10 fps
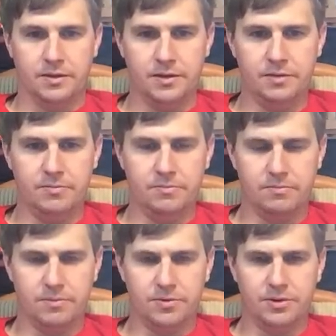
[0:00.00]
Good
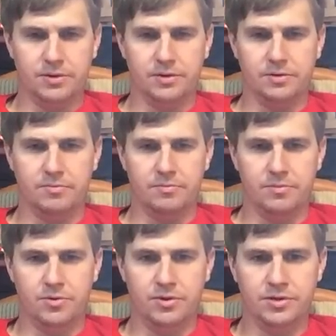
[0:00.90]
morning,
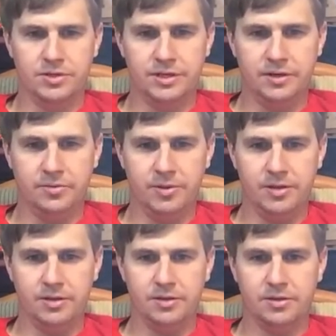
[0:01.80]

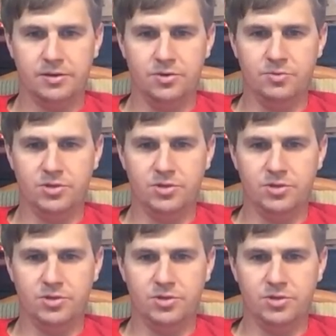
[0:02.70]
Jeremy. The new